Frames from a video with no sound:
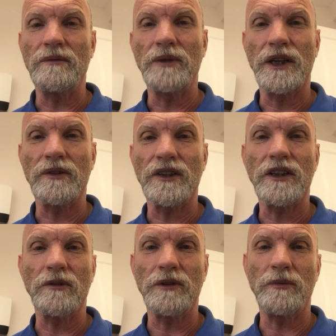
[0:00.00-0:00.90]
being able to
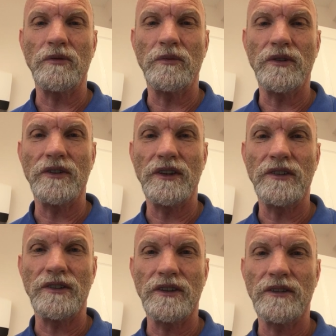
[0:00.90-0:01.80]
help people with
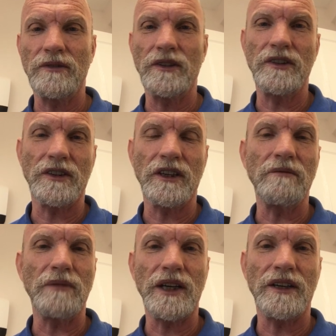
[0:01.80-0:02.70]
these kind of
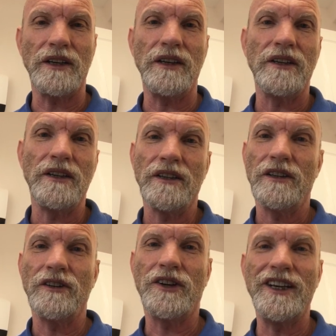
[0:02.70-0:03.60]
manky
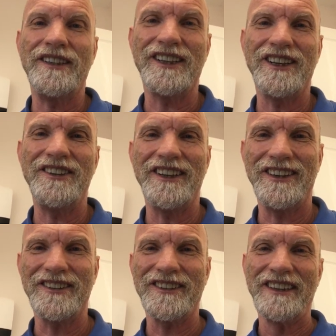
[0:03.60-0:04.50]
looking
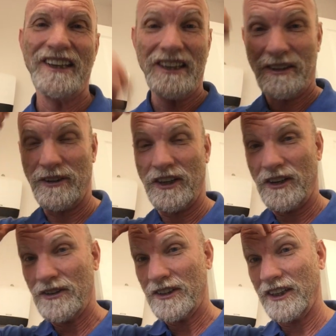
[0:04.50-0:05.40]
toenails, if I can
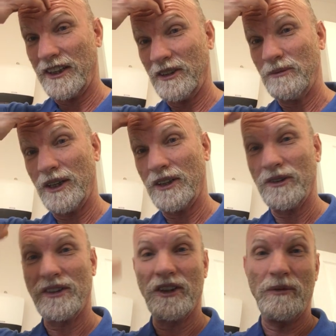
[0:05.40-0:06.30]
use a technical medical
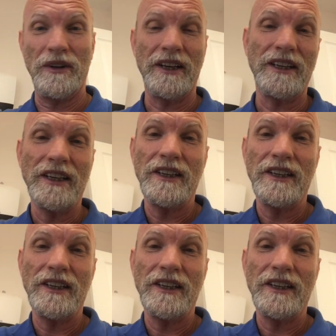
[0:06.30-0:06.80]
term there.